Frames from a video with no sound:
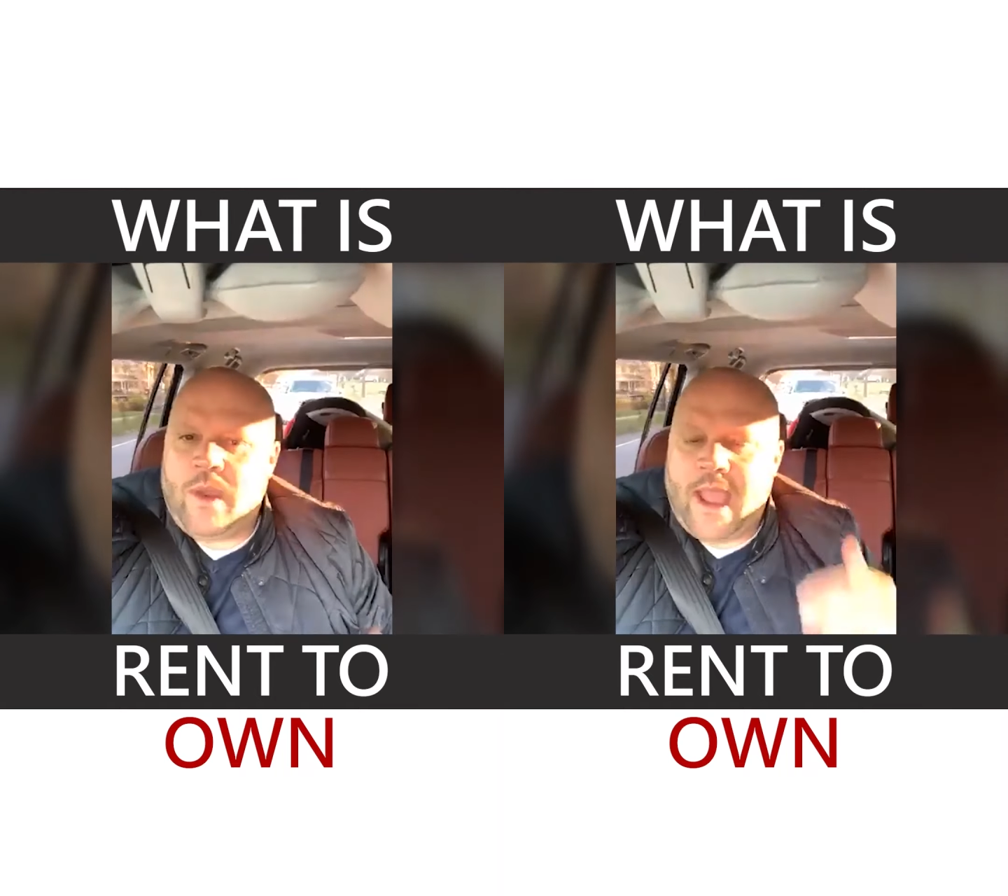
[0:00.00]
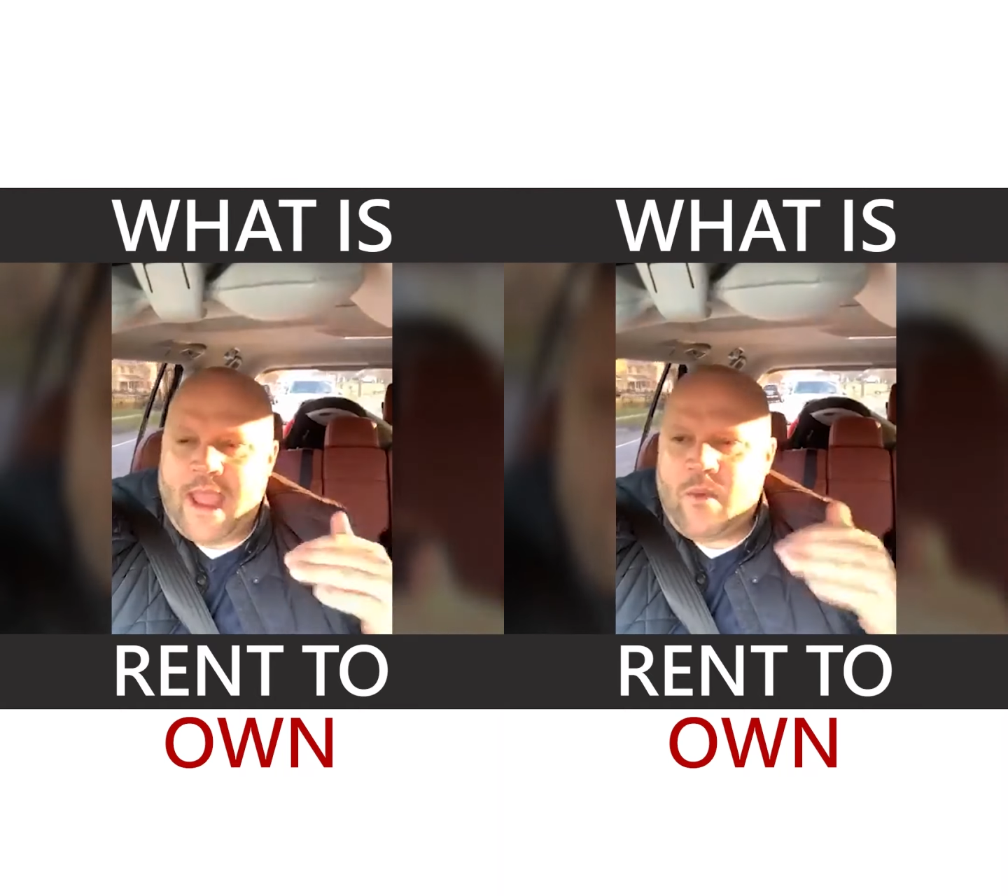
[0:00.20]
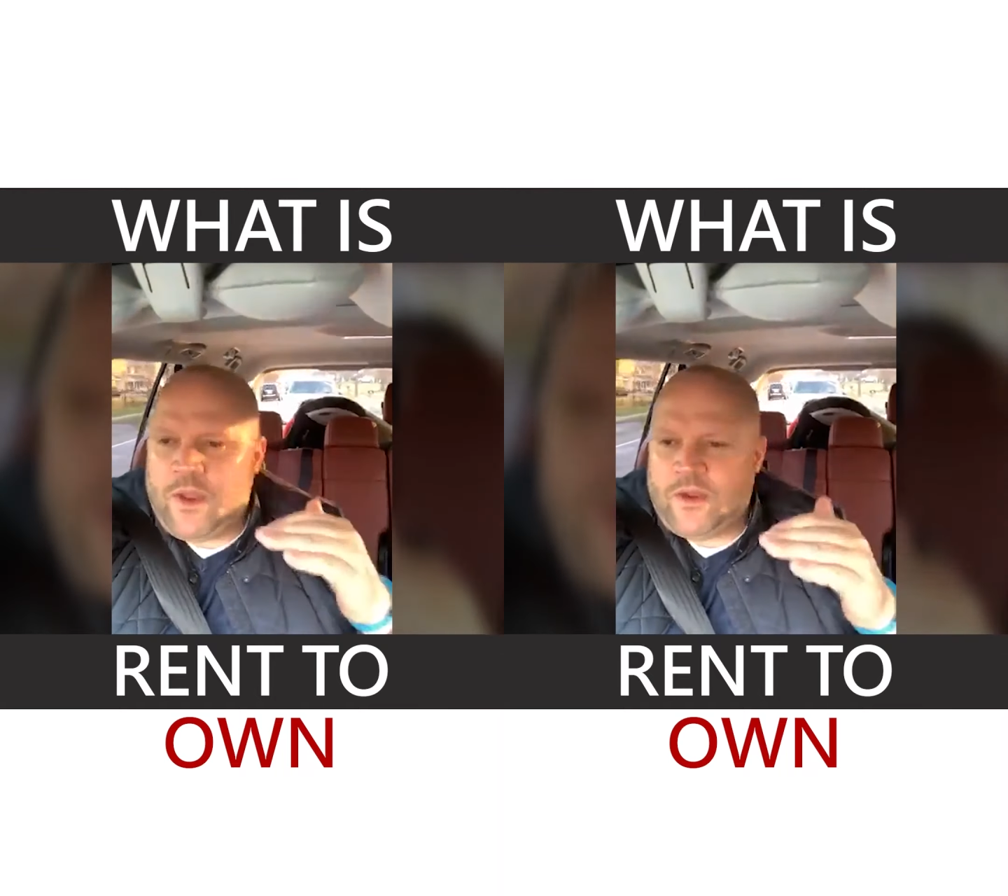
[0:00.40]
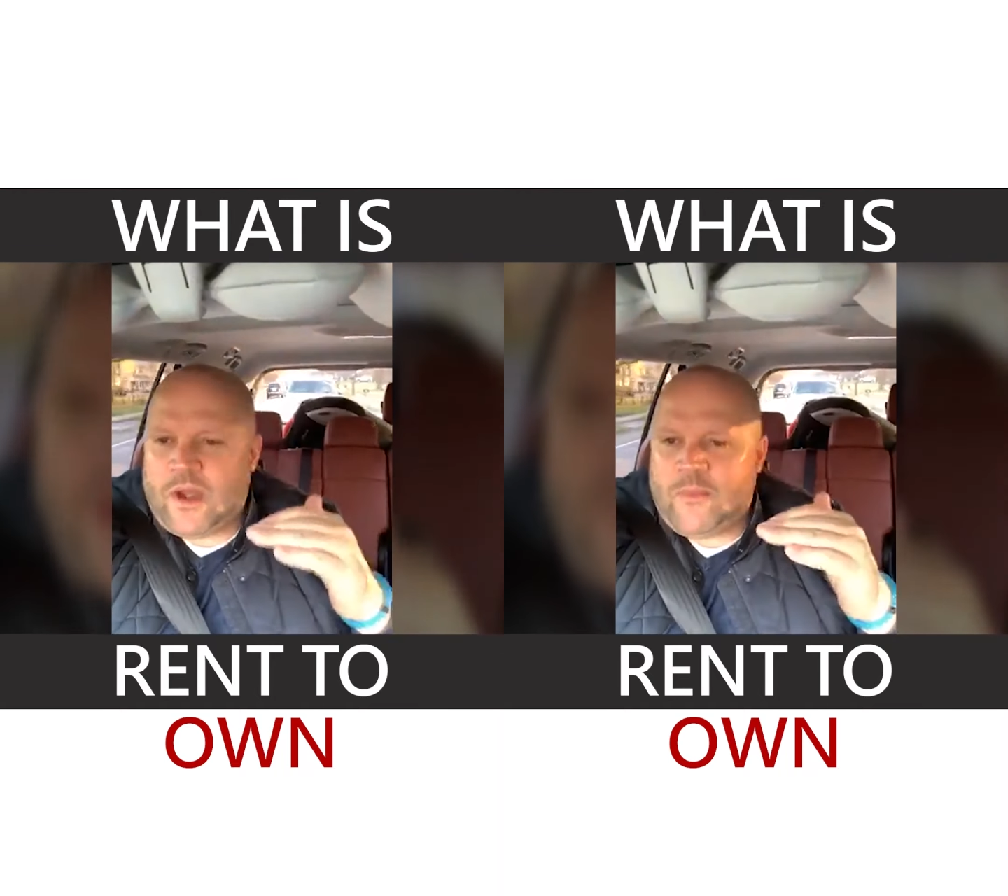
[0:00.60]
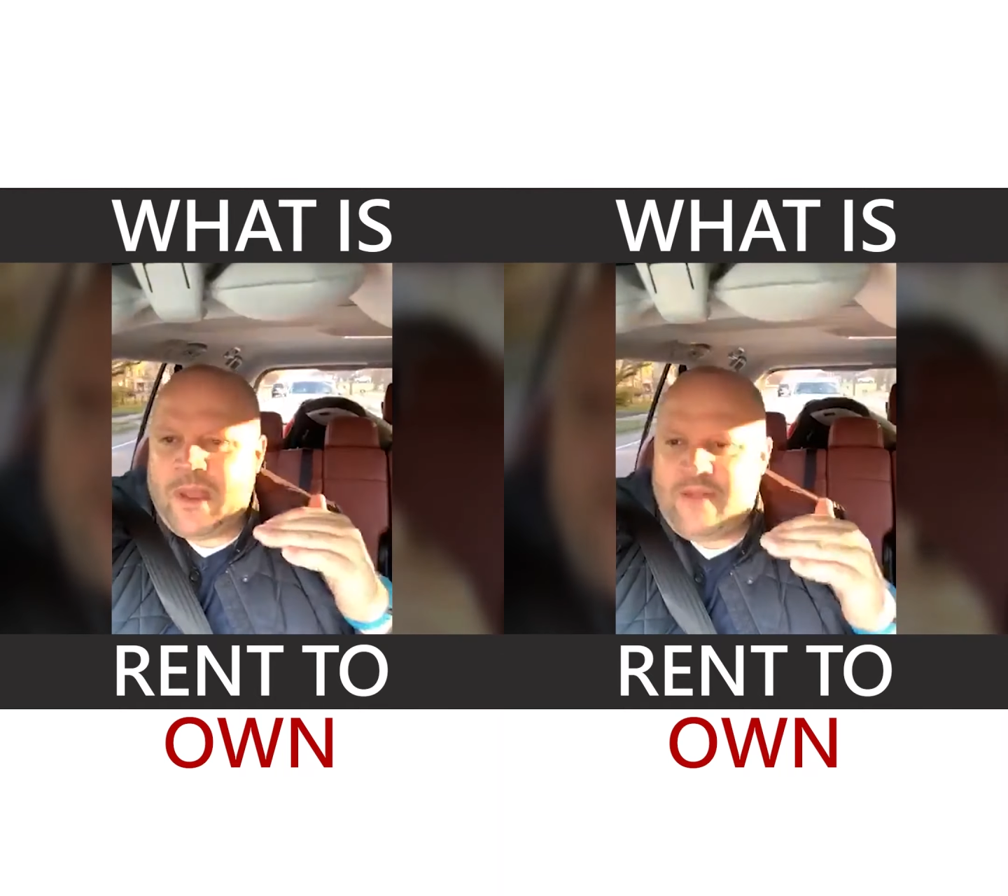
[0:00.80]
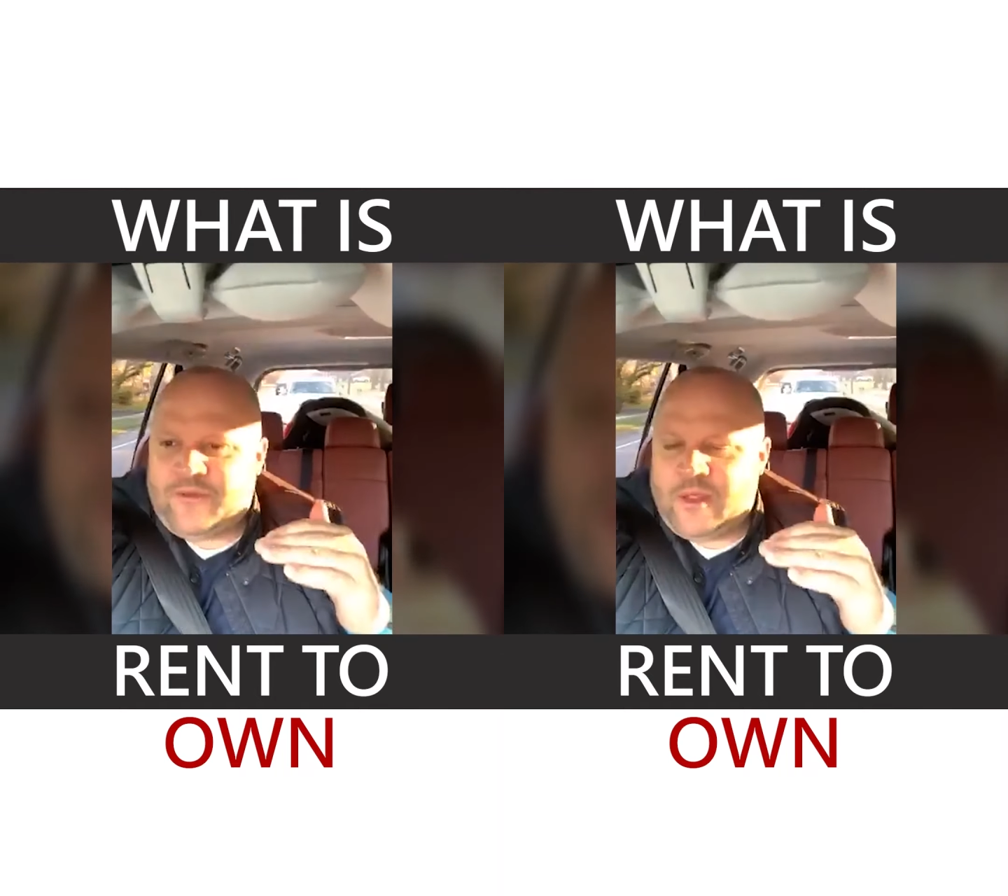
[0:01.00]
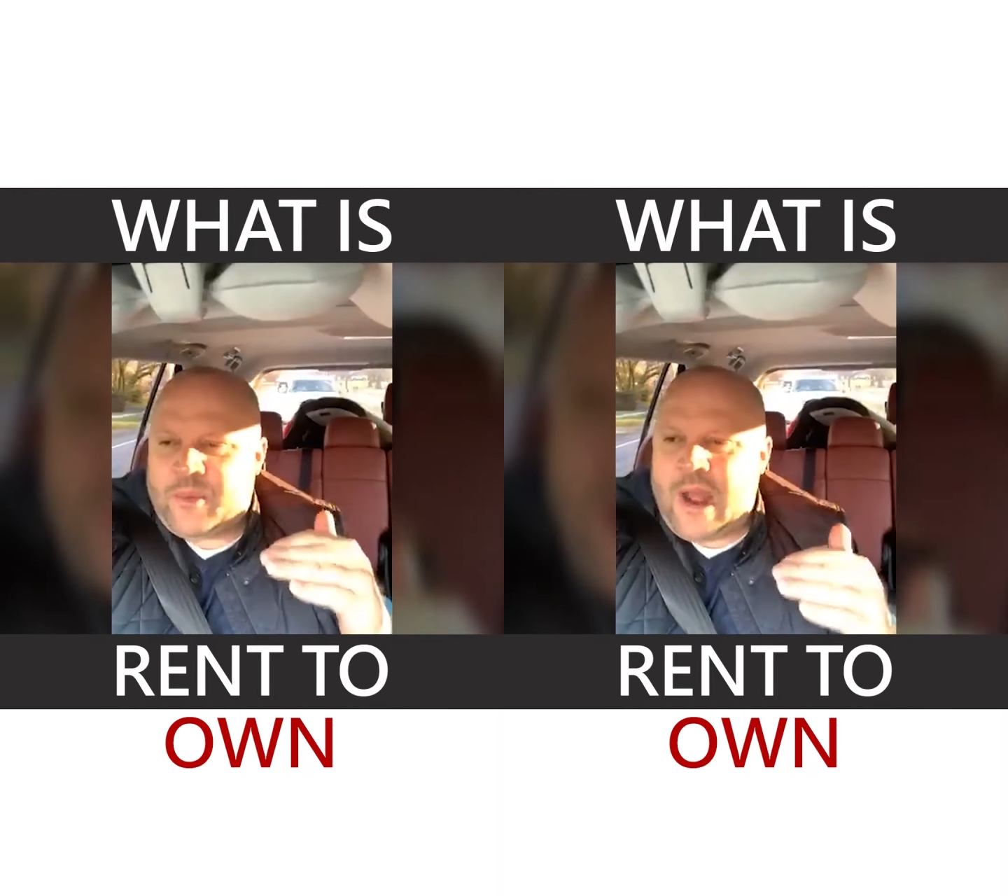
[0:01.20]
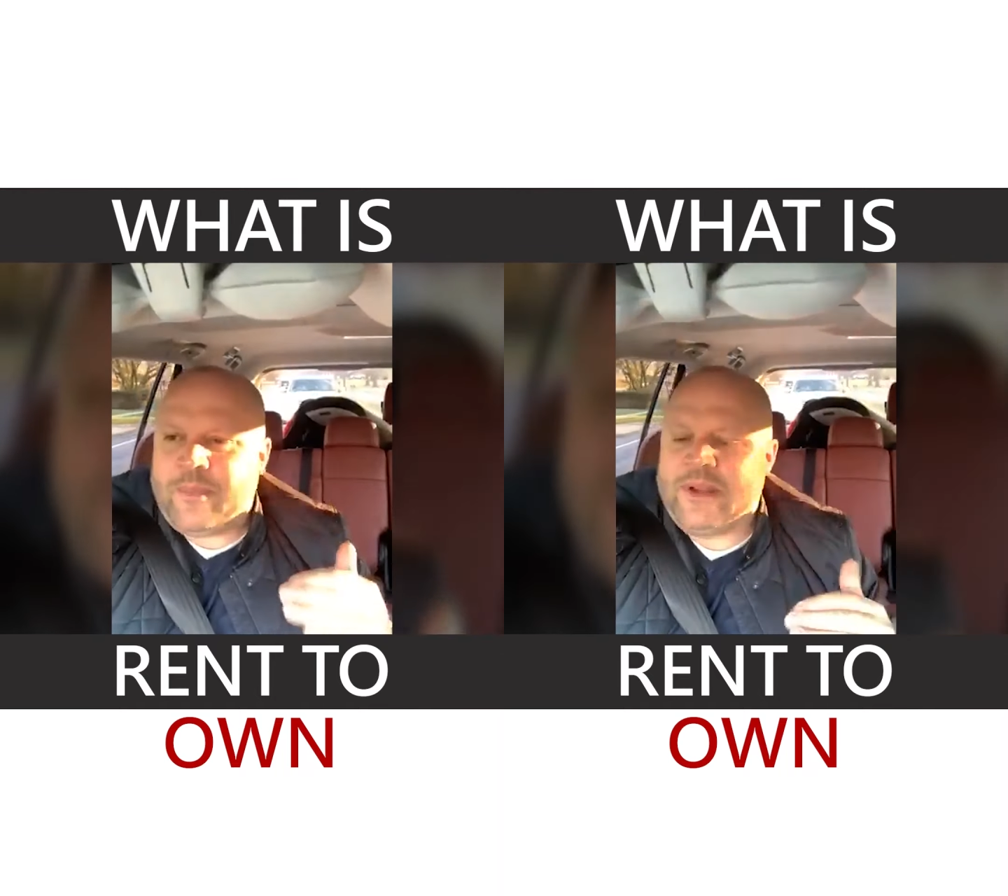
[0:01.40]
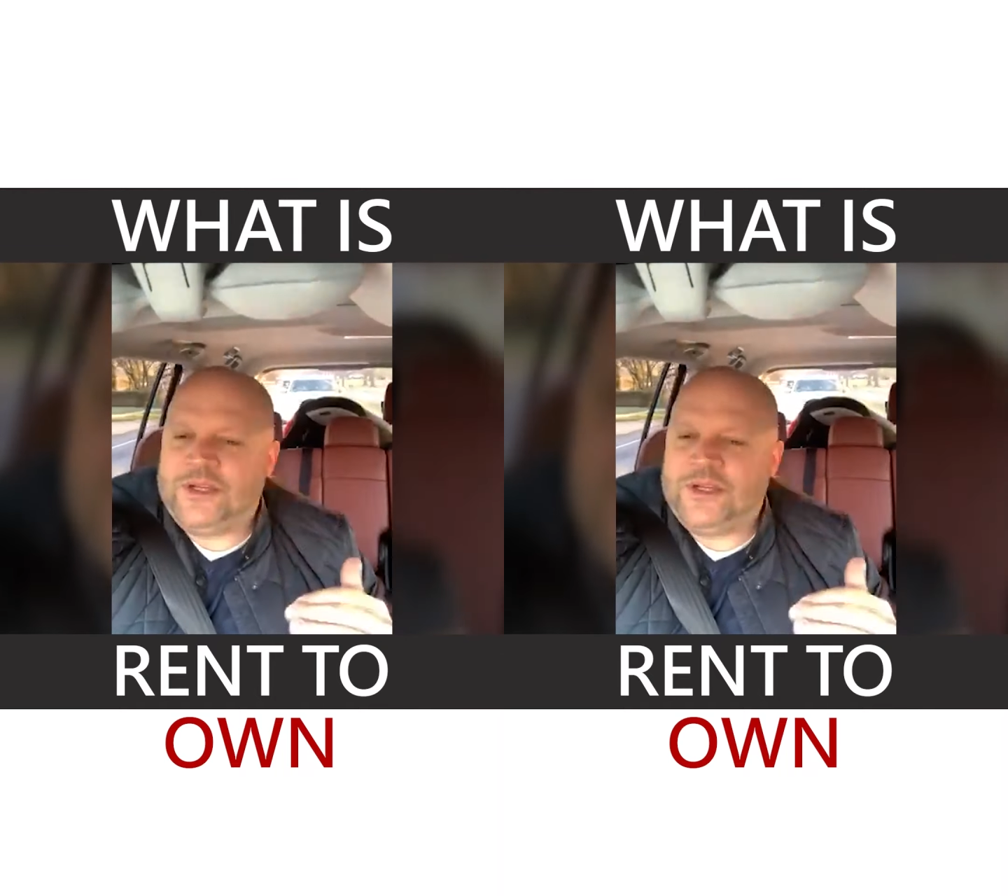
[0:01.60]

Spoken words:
what you're going to pay for the property,